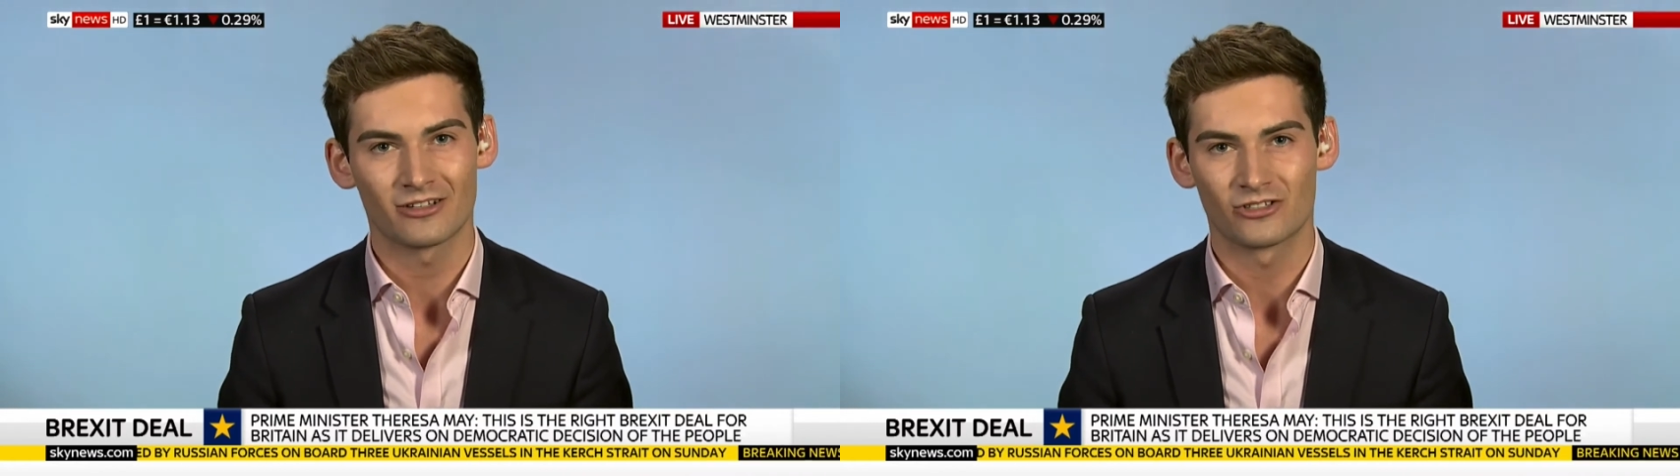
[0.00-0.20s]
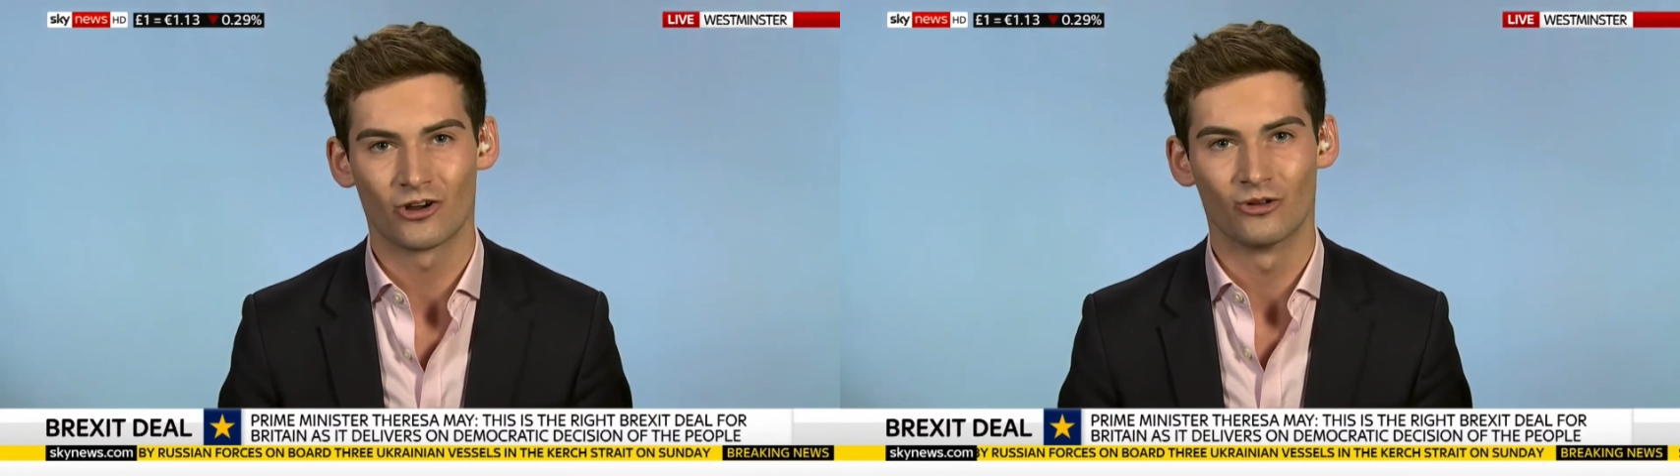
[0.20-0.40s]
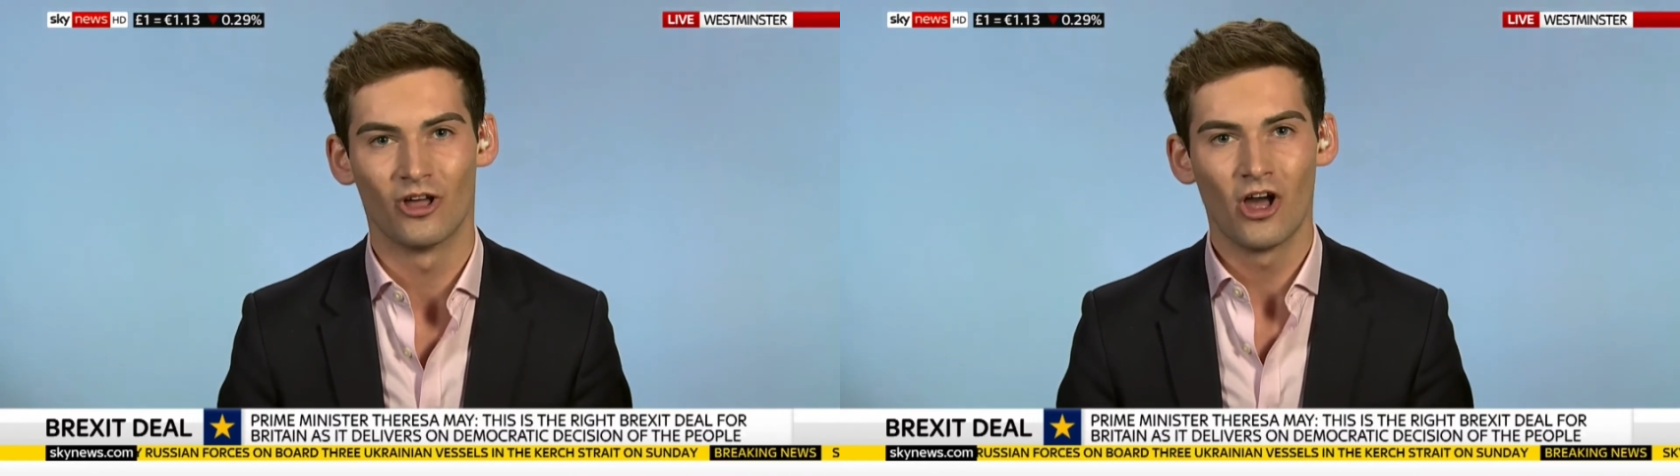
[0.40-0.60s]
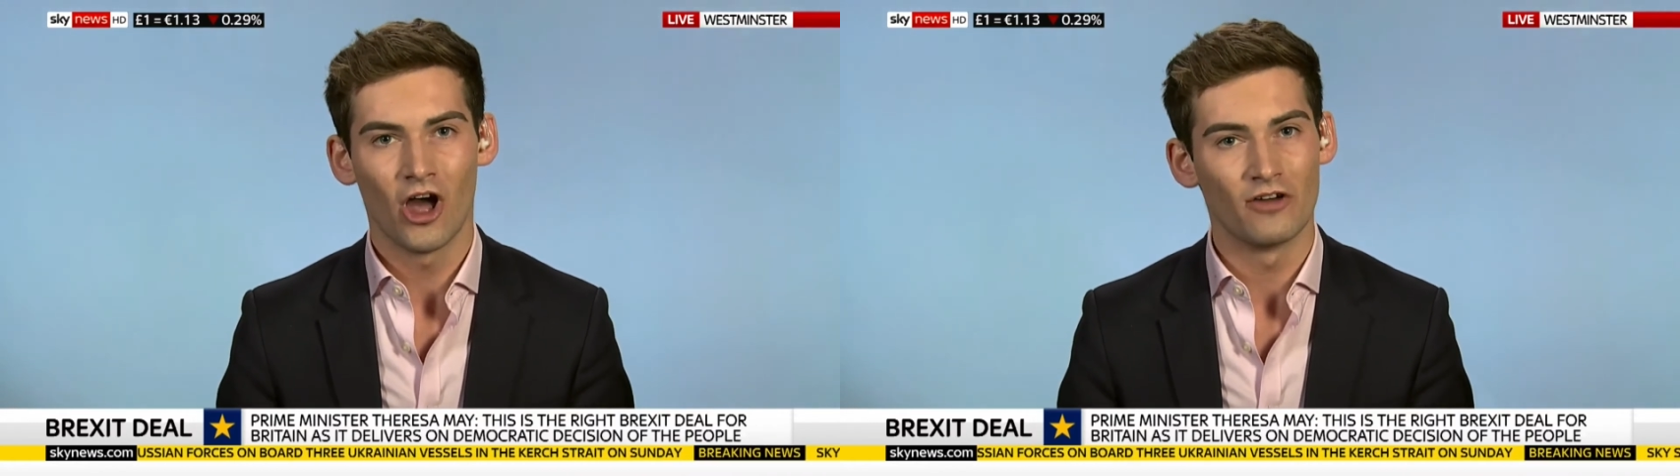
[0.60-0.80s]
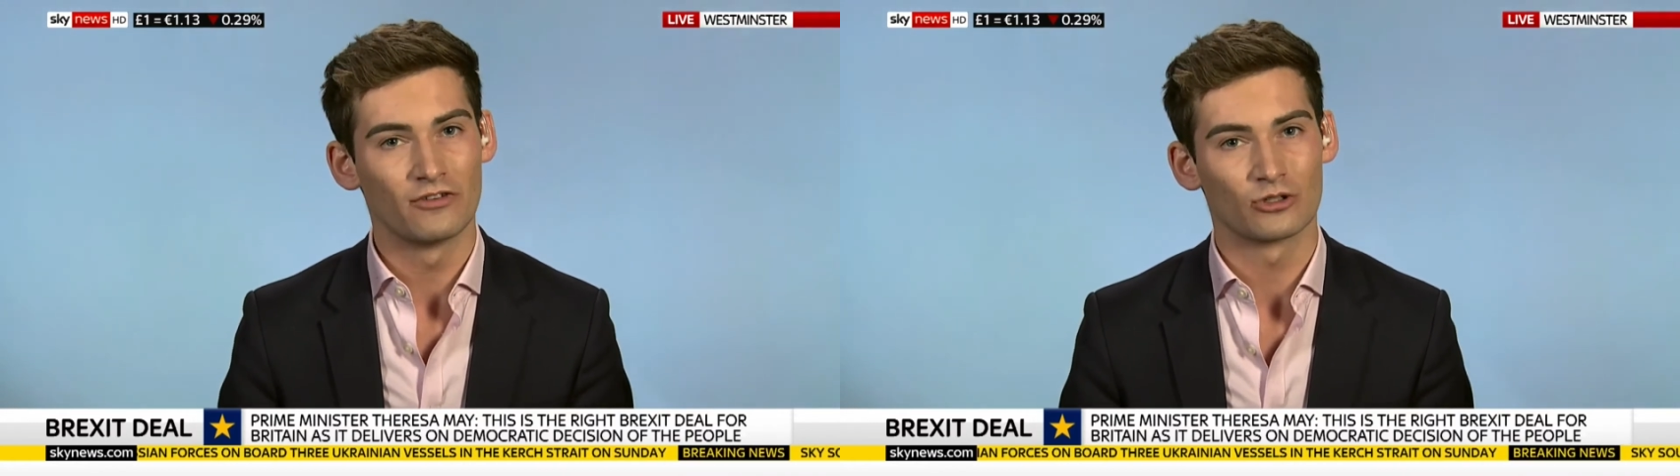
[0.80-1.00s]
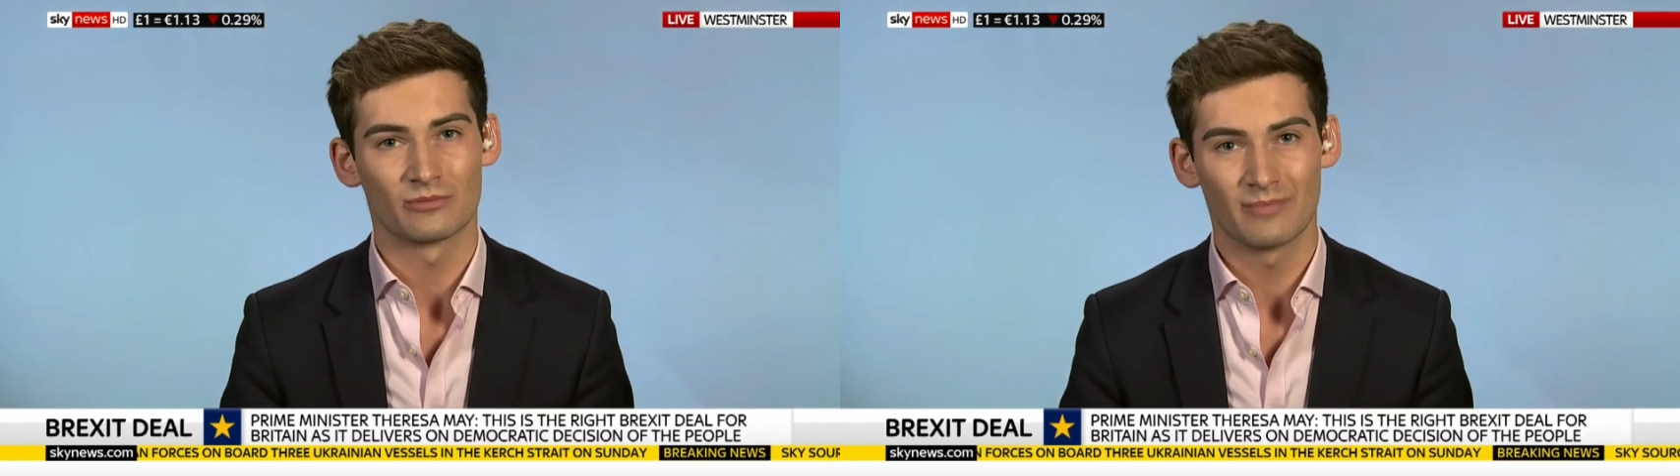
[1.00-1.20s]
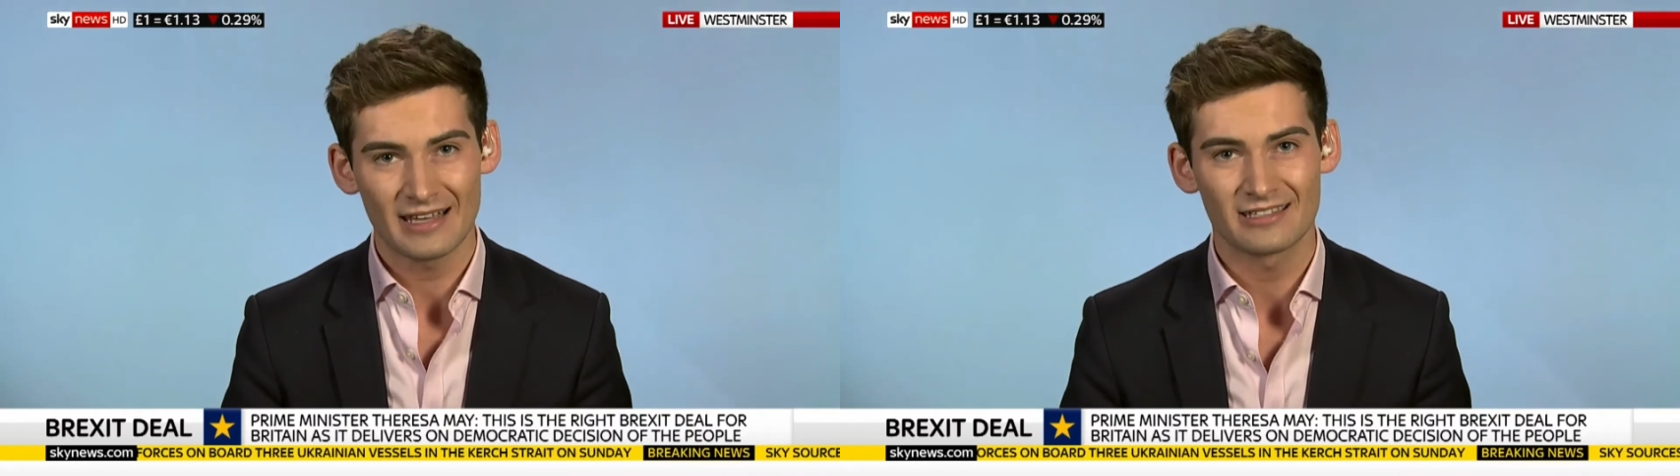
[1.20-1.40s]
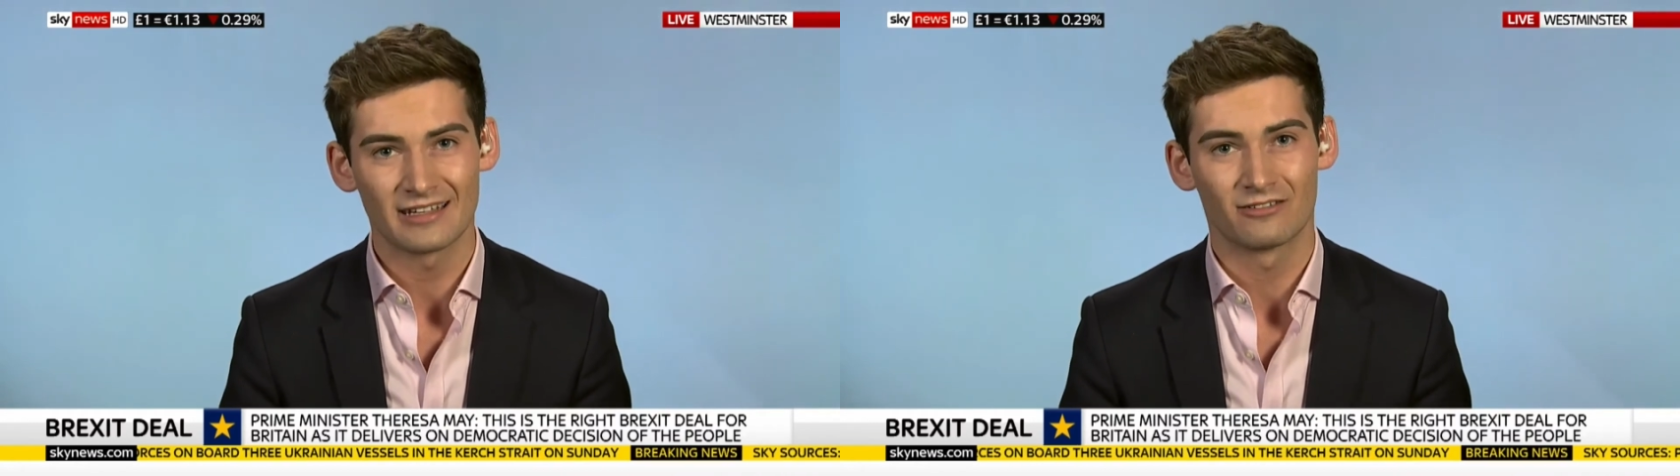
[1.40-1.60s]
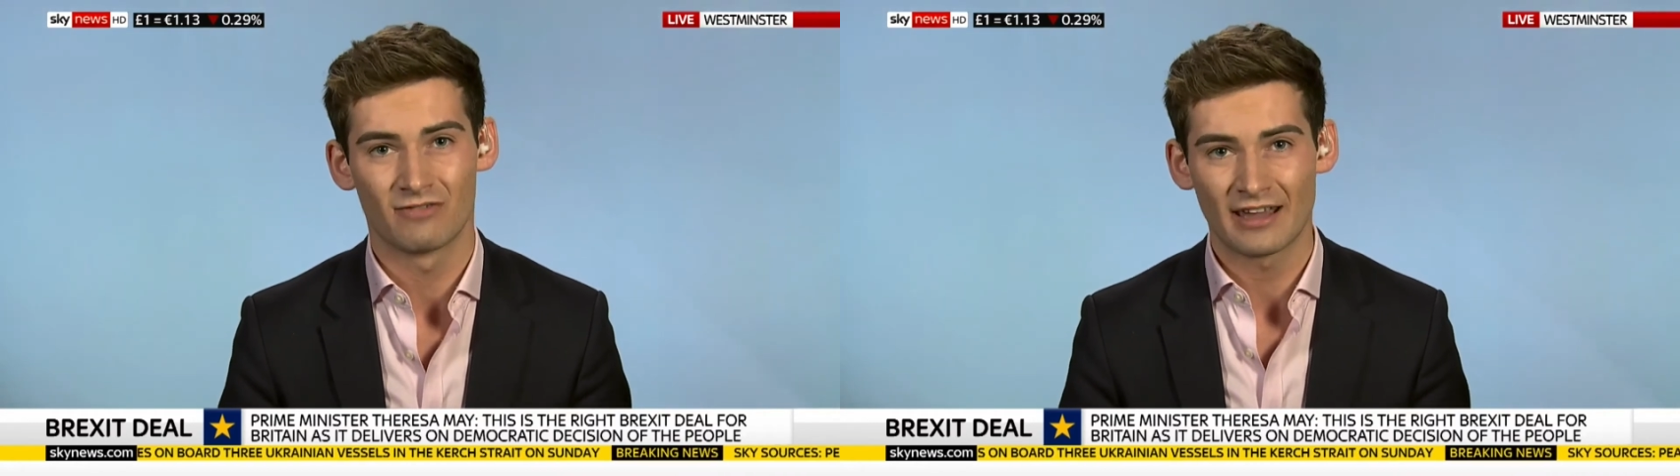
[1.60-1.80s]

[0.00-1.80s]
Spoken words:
control over your domestic